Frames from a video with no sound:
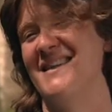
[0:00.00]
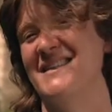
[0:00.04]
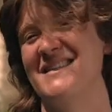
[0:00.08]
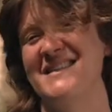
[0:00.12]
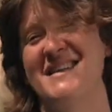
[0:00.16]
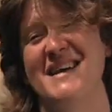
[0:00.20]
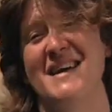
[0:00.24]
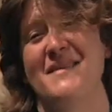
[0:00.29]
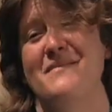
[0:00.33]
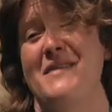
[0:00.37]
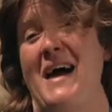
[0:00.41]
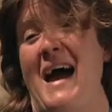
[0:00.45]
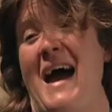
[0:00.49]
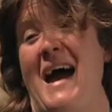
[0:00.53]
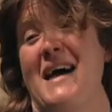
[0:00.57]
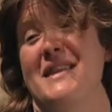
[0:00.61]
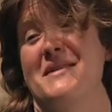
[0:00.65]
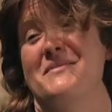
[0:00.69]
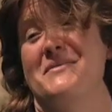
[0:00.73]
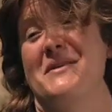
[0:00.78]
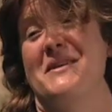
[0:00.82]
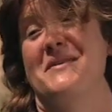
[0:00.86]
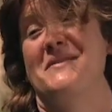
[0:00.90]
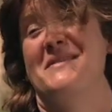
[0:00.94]
Keep the hat and
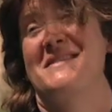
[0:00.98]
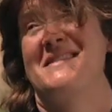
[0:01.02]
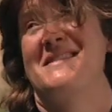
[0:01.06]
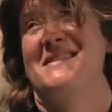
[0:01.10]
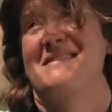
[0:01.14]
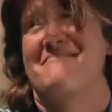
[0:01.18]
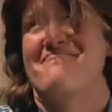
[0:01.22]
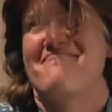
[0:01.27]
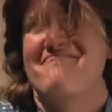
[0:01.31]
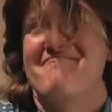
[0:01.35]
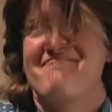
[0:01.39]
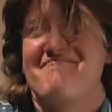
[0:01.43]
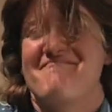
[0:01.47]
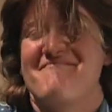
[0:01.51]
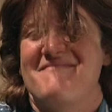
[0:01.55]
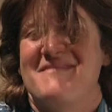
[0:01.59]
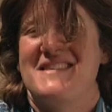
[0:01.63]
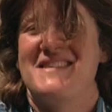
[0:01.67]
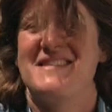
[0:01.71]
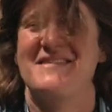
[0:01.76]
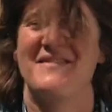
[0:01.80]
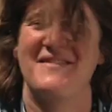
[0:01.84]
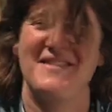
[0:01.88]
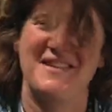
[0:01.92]
the boots,
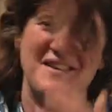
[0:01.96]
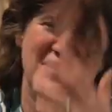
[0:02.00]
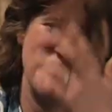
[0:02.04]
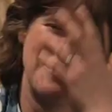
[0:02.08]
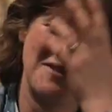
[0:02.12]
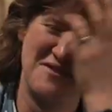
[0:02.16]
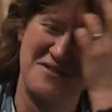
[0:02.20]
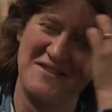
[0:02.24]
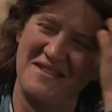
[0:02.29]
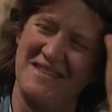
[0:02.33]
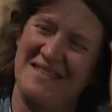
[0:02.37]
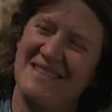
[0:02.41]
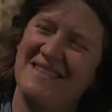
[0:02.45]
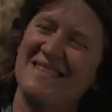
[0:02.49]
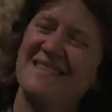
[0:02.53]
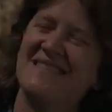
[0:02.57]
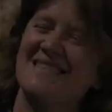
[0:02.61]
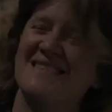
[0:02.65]
you're sorted.